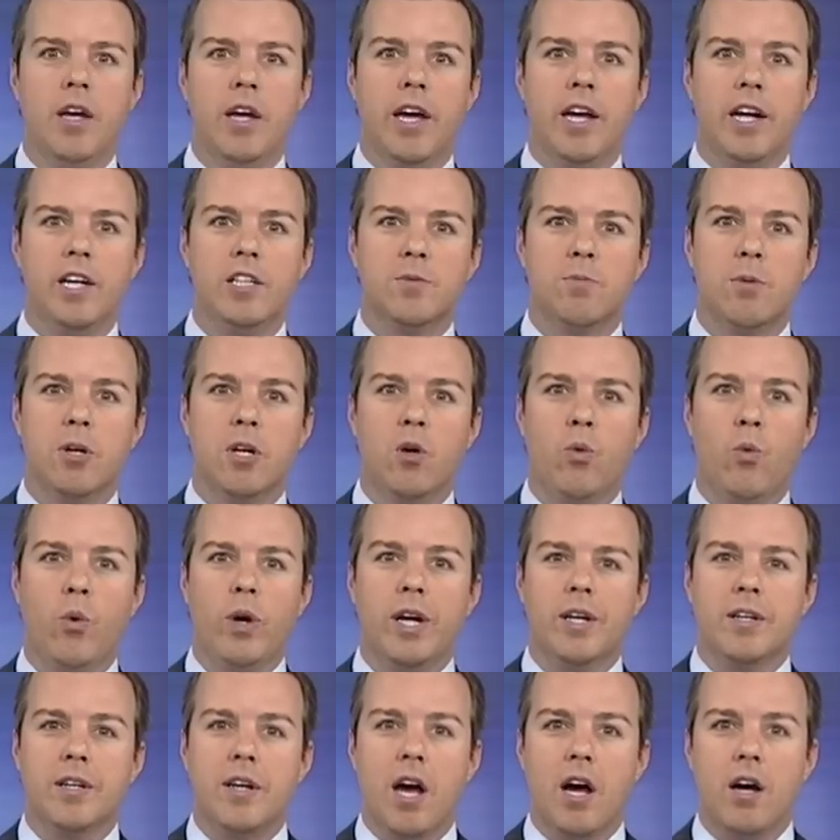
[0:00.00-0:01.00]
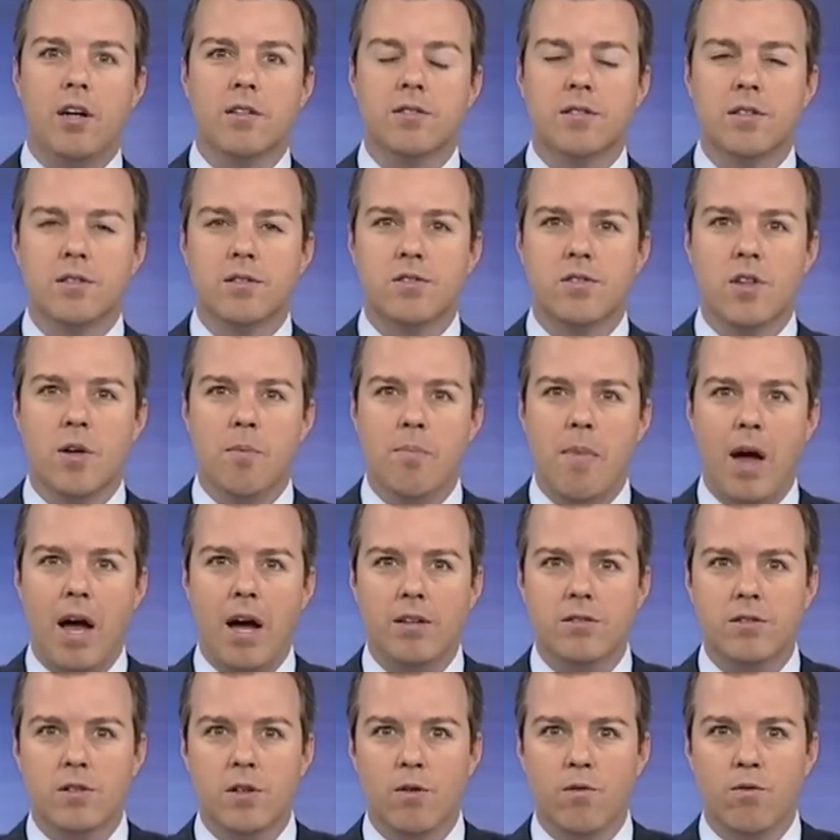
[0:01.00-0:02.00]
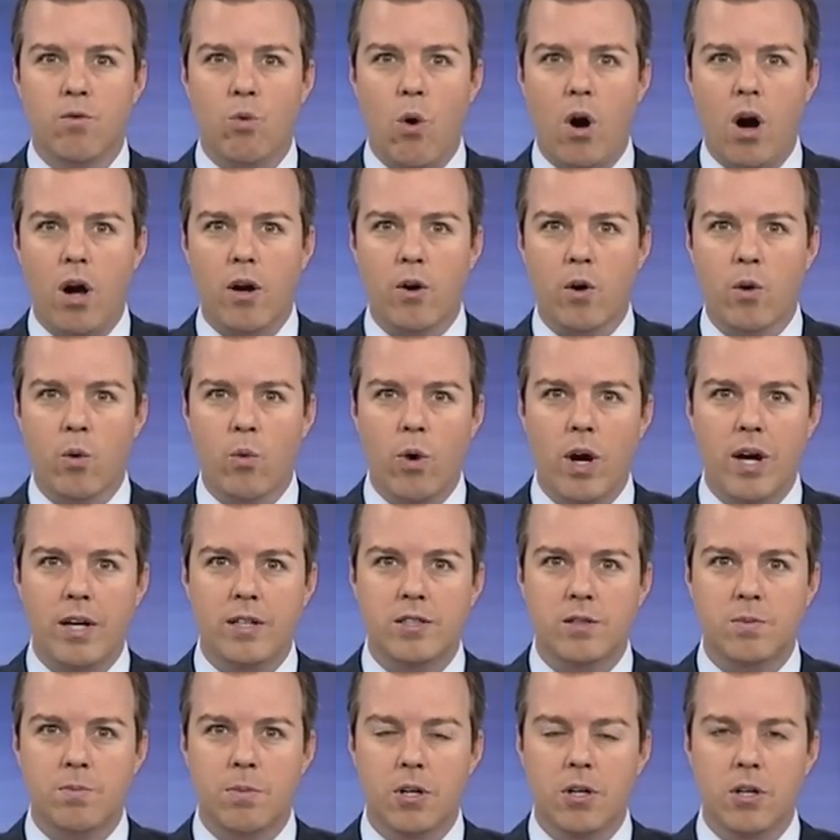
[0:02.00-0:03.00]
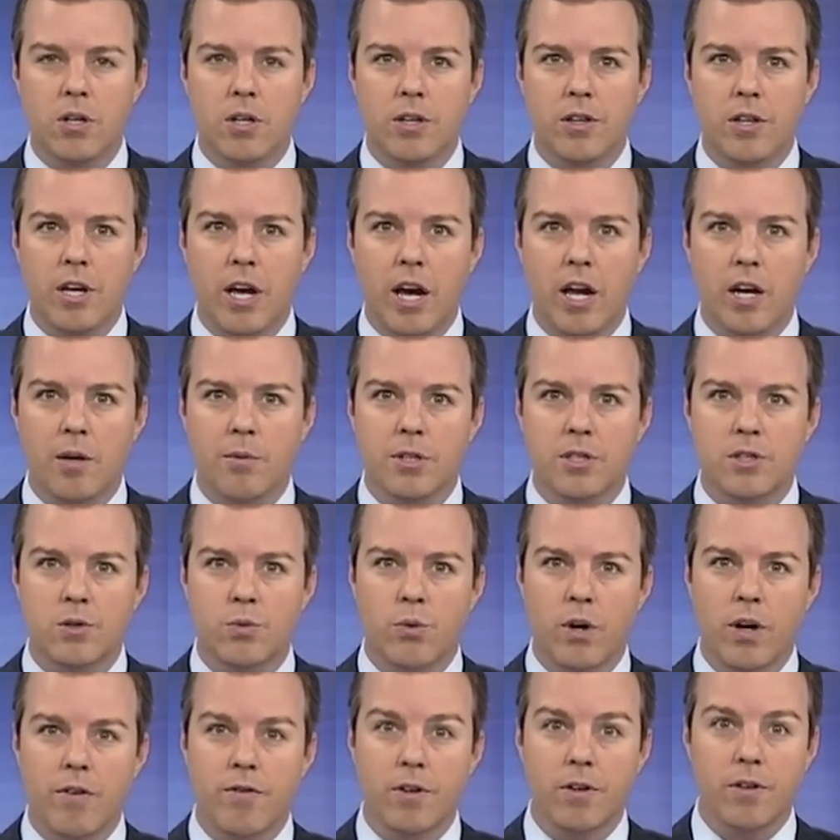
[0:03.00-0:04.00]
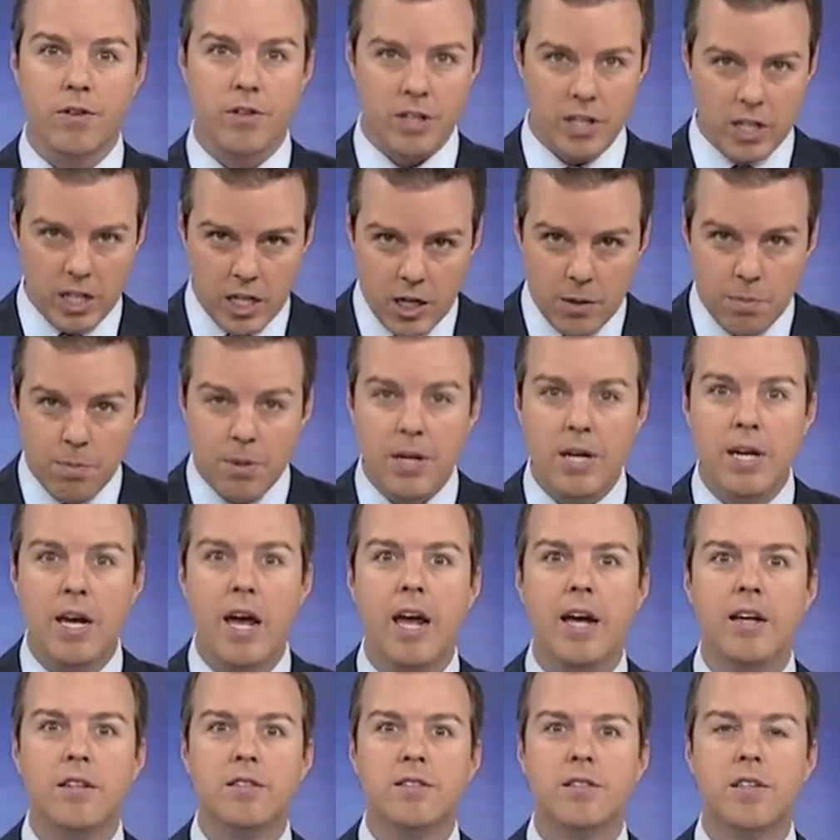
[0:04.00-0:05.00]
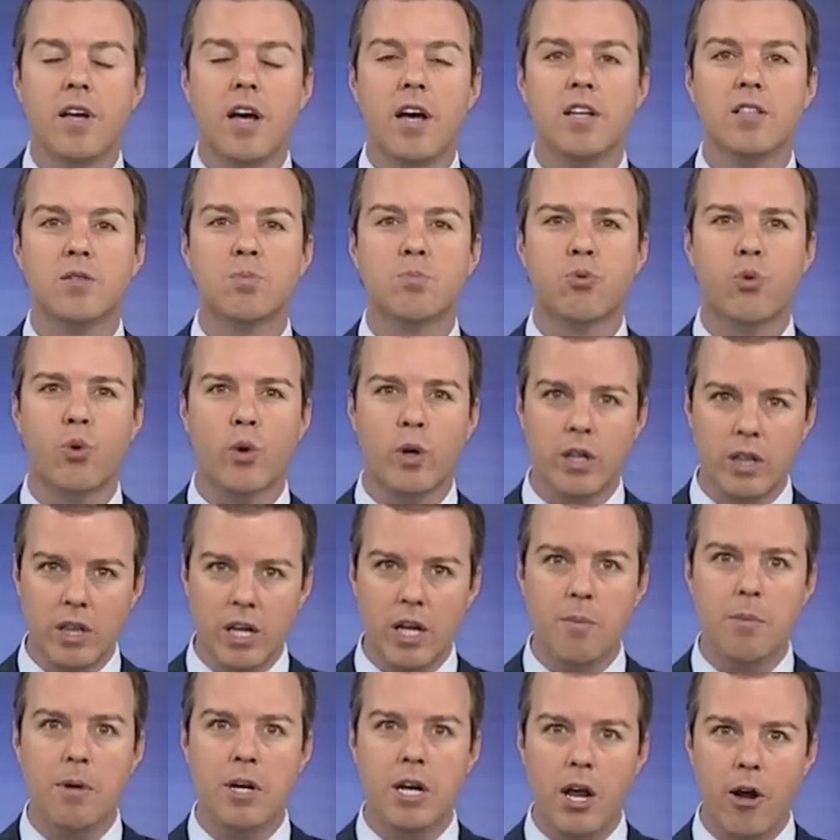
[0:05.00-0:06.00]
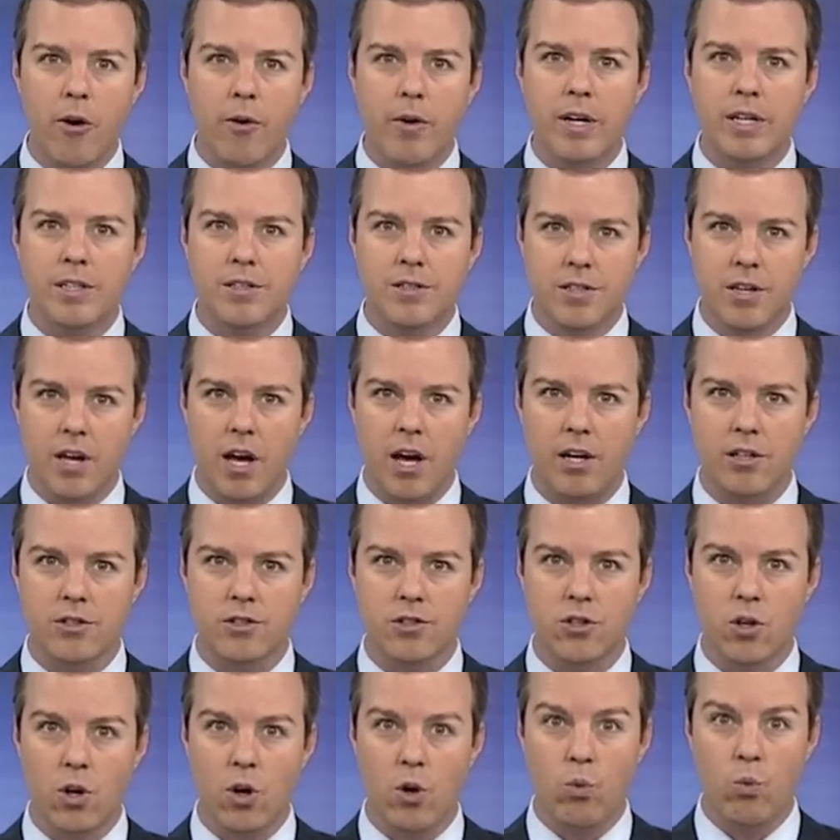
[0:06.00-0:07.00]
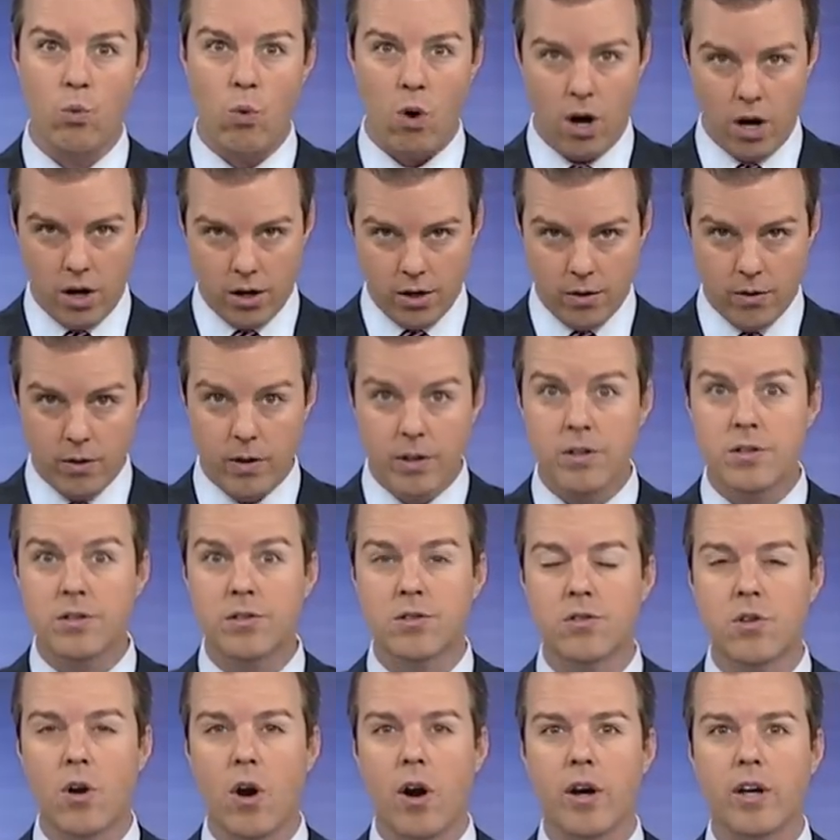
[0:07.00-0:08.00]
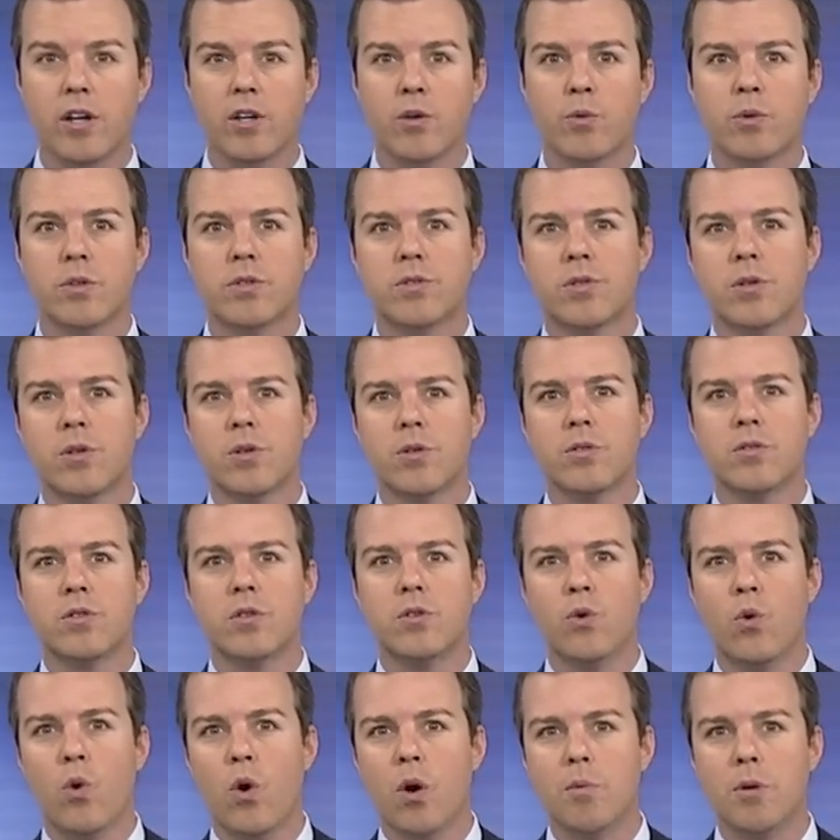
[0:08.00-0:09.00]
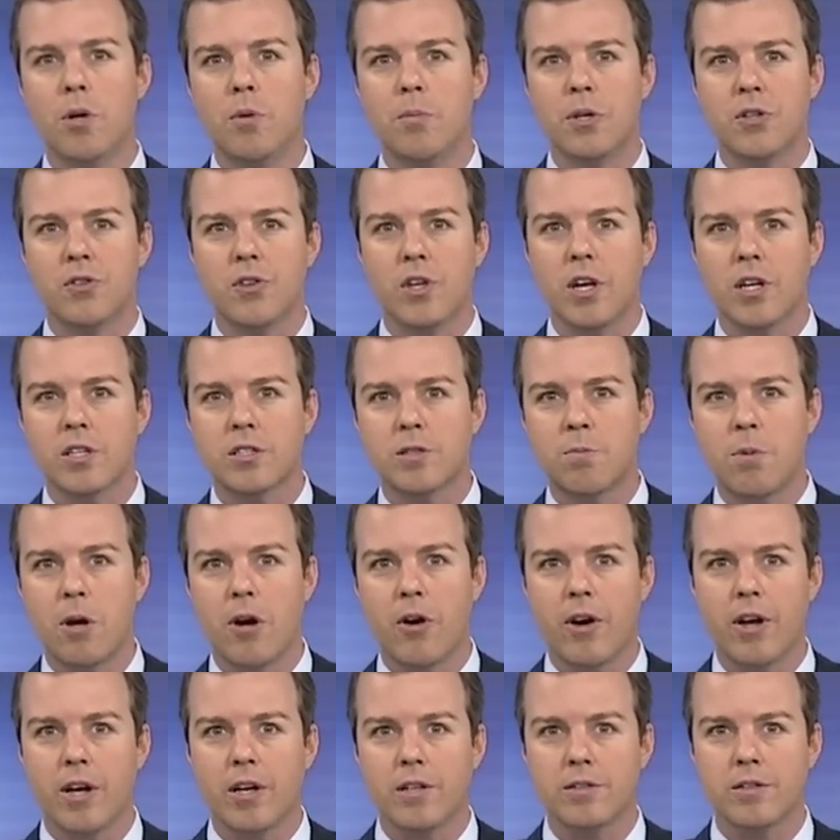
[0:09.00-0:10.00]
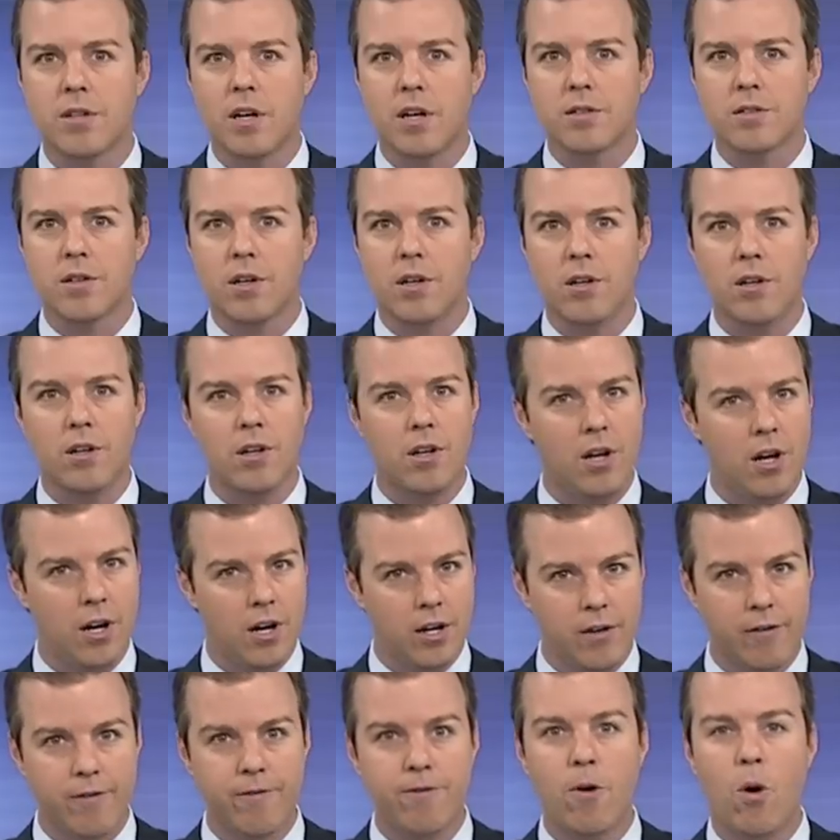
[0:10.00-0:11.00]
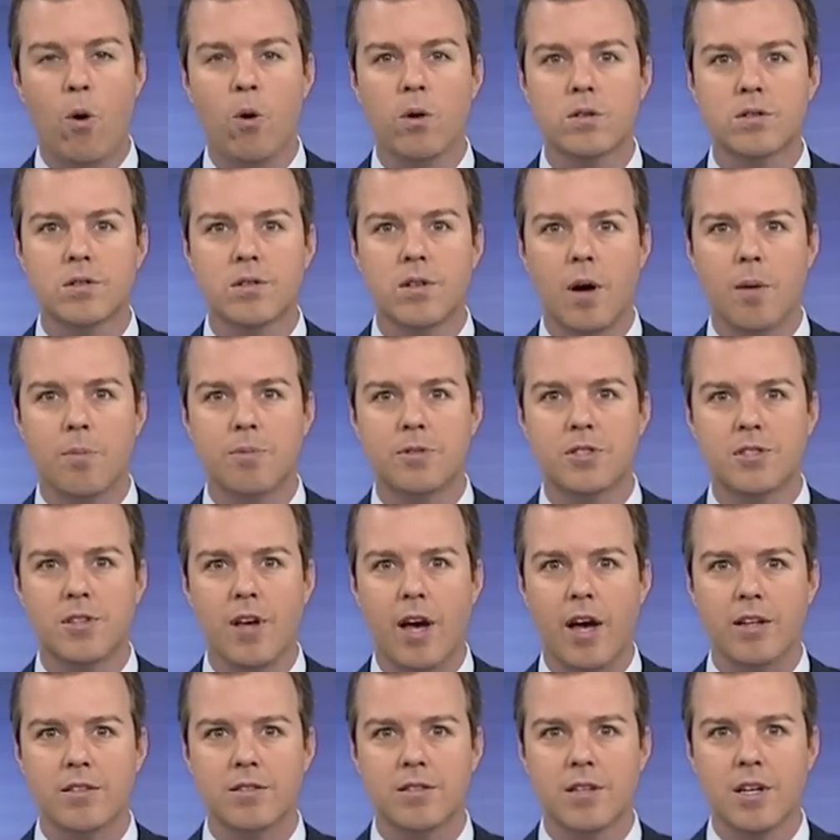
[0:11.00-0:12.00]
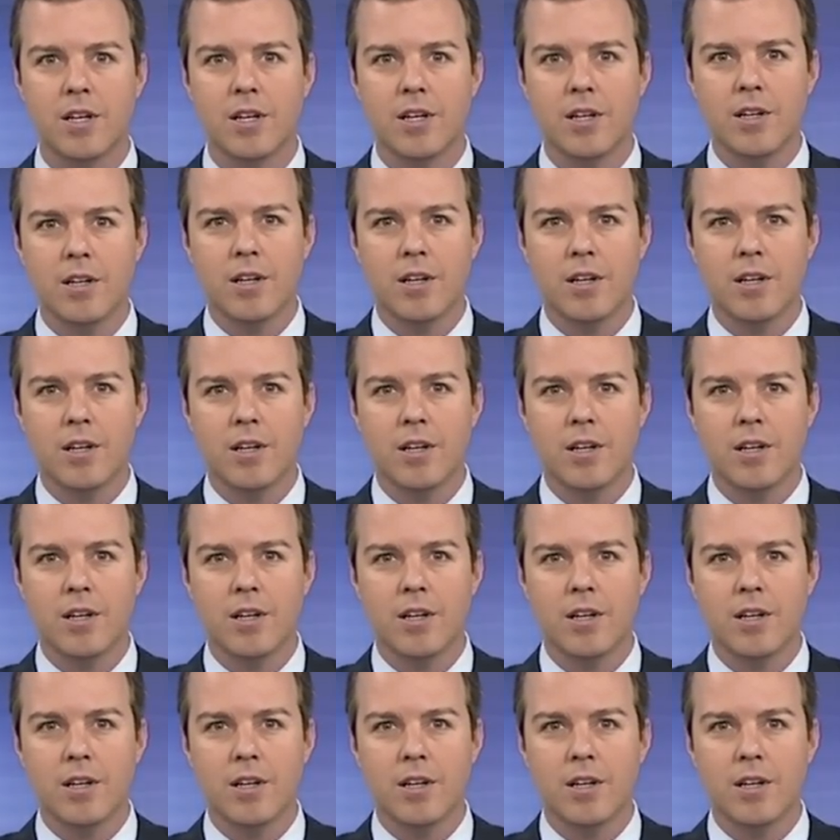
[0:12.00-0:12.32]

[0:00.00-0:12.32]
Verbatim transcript: It has been a week now since the massive waterway spill in the Animas River. The EPA says preliminary tests show water is starting to return to normal, but the experience has a lot of folks upset.